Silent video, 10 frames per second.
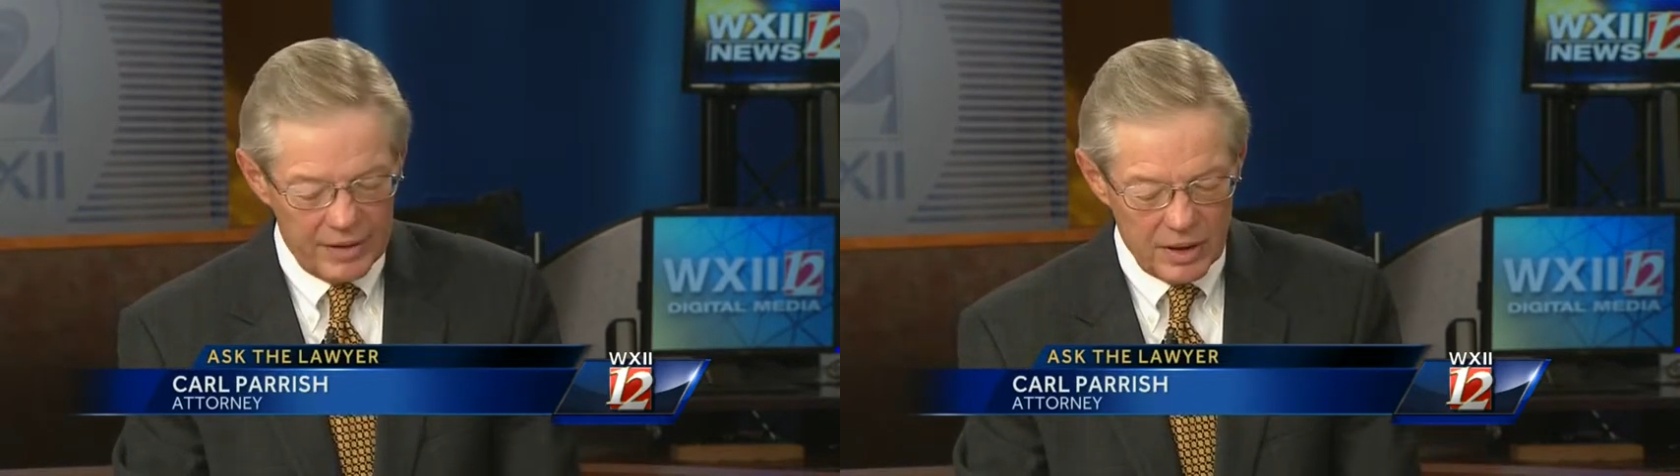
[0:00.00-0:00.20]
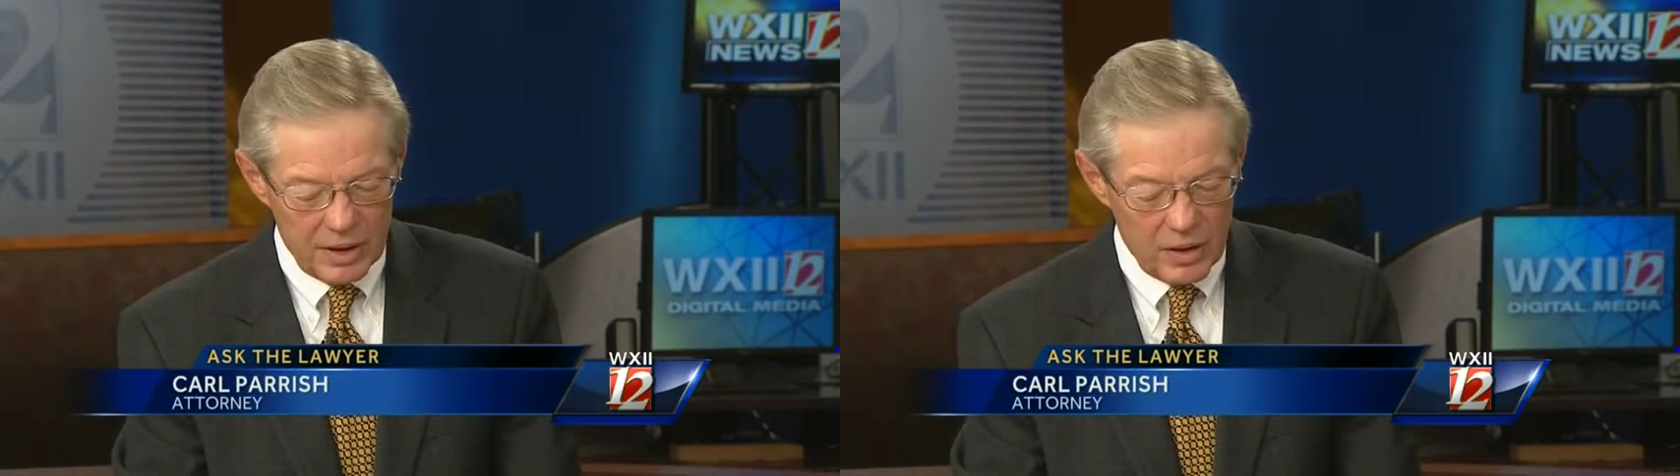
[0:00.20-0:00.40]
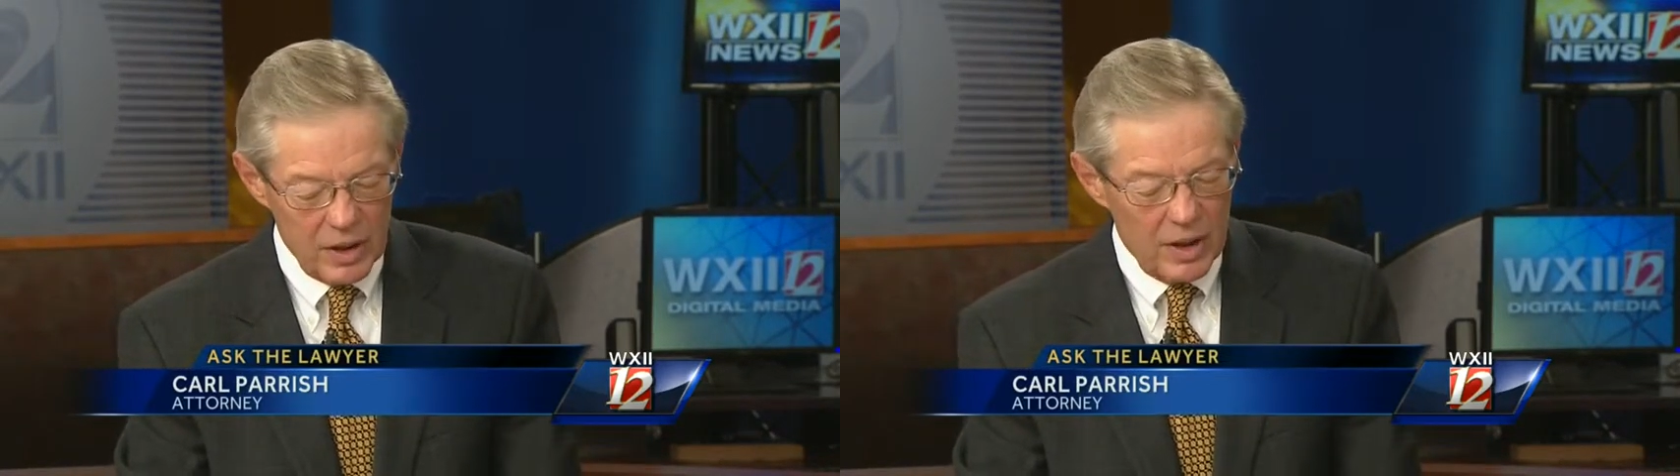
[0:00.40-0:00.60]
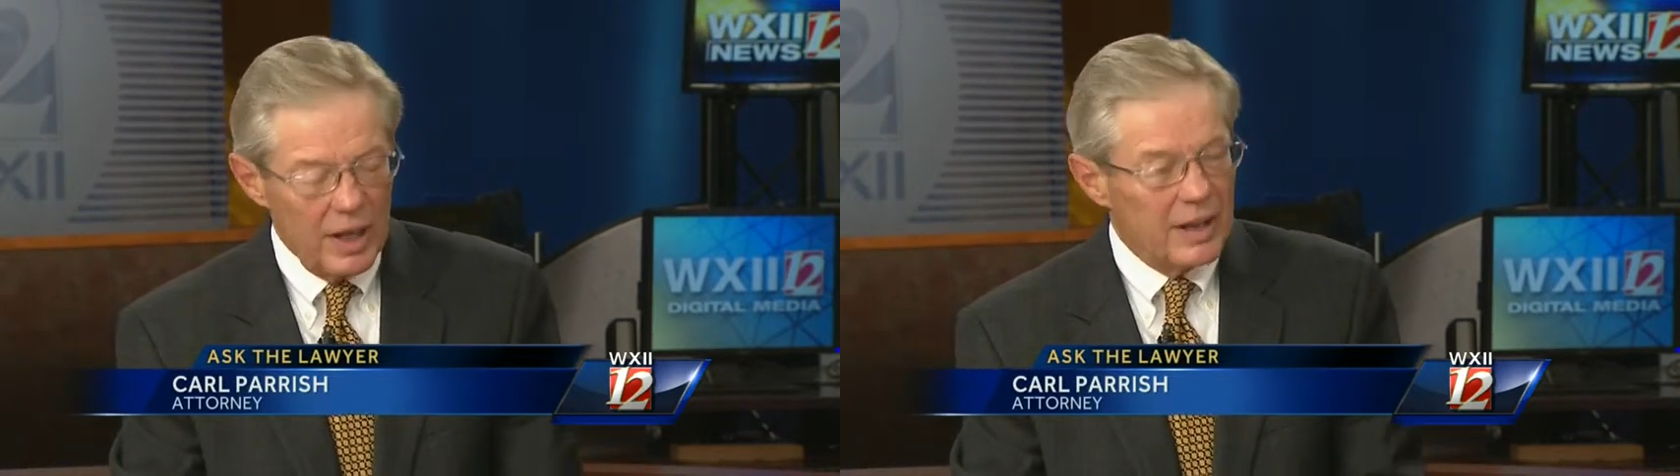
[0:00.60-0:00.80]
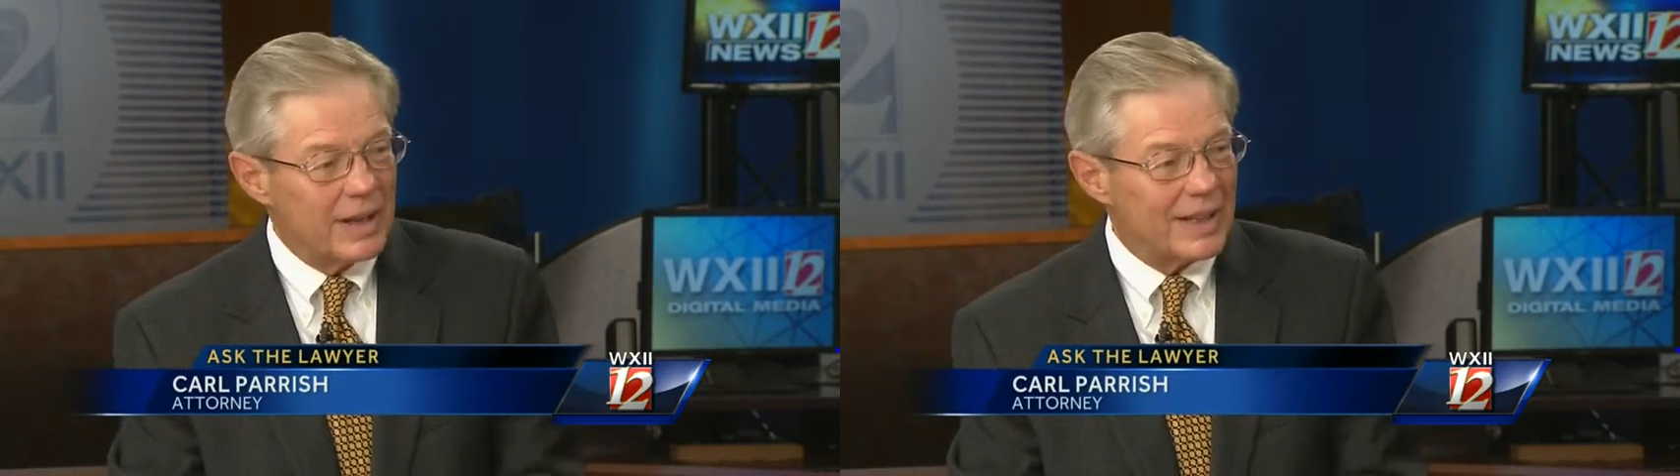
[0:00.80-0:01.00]
the year,
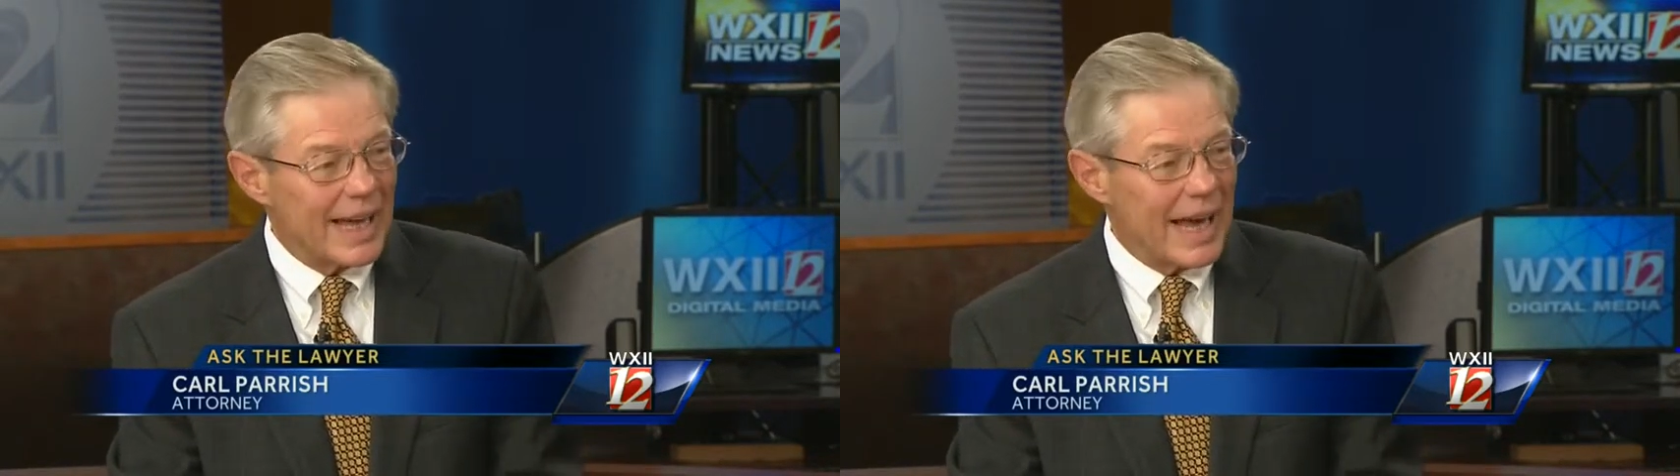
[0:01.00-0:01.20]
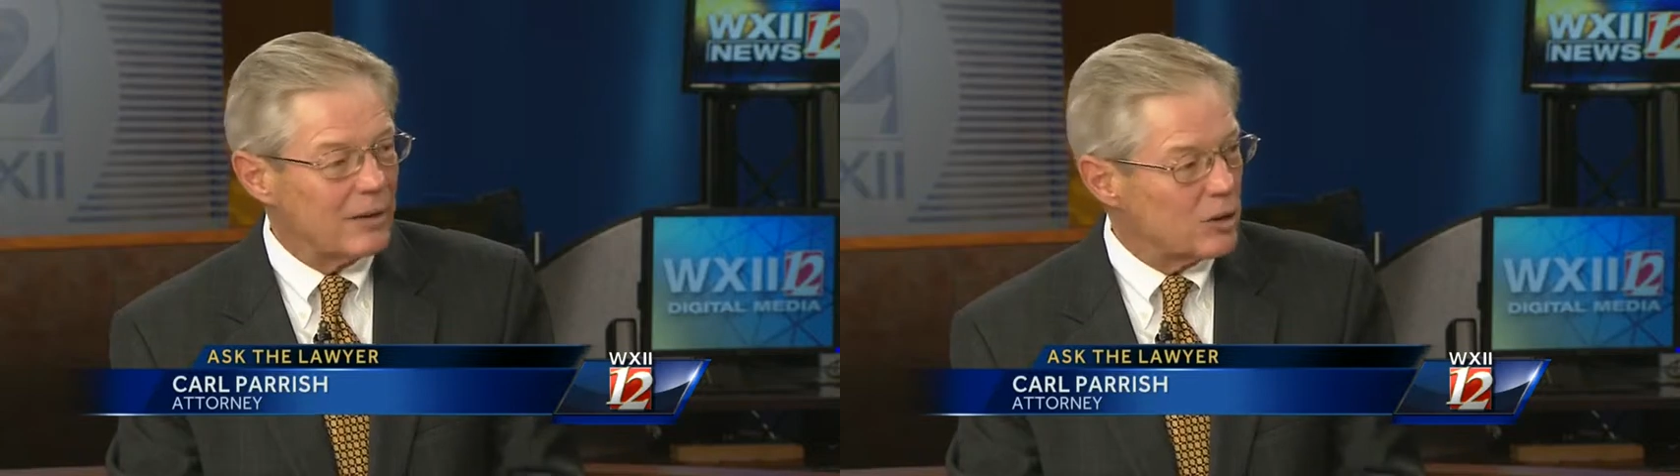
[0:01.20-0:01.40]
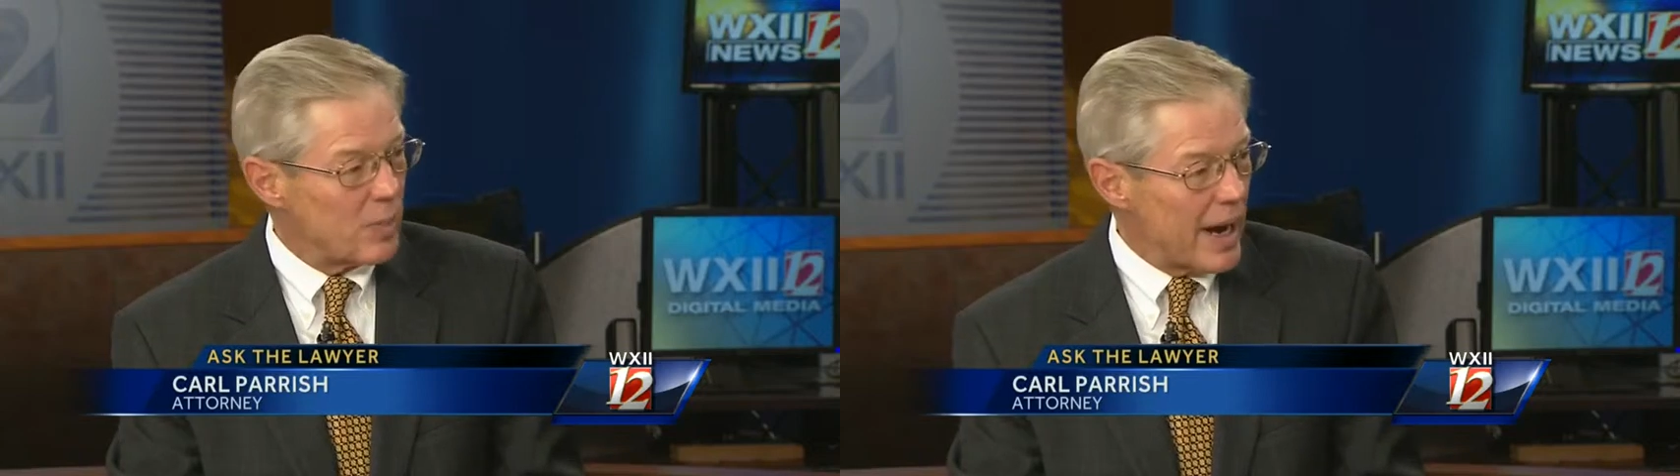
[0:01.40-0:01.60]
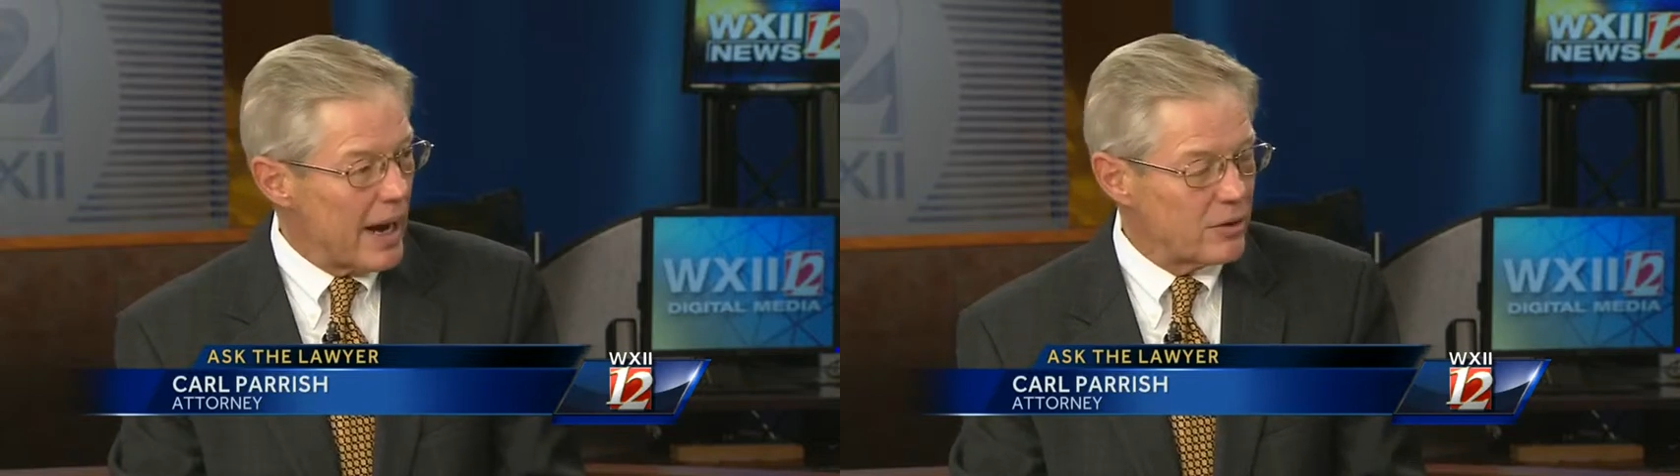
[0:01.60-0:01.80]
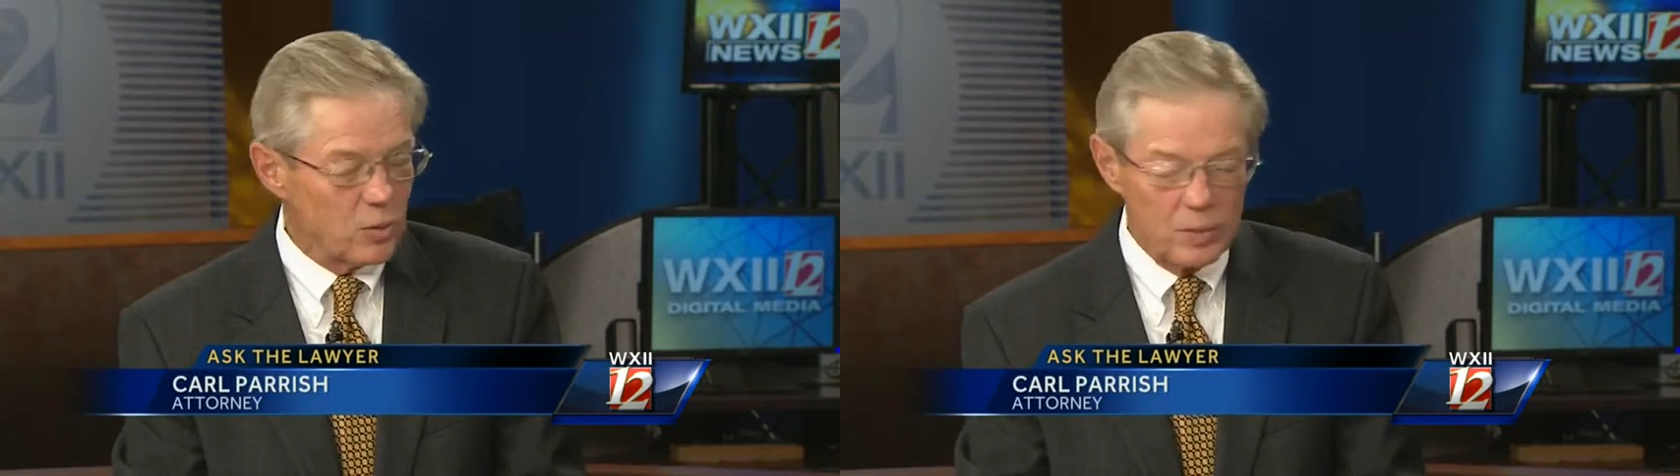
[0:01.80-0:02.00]
then that
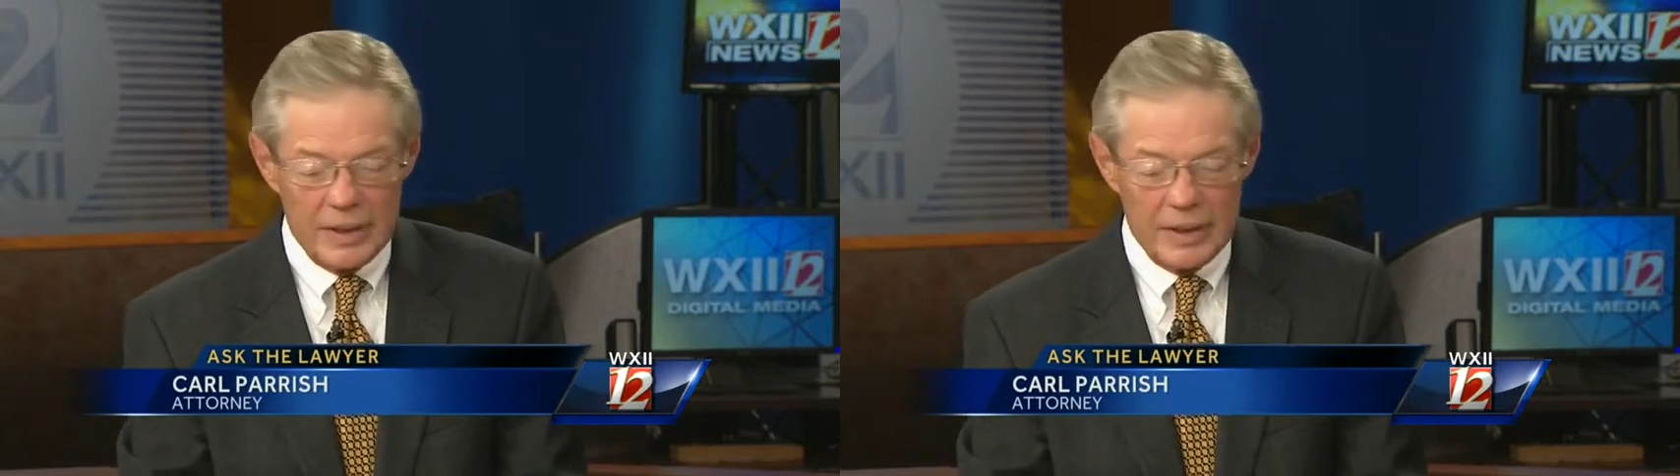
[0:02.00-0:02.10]
spouse,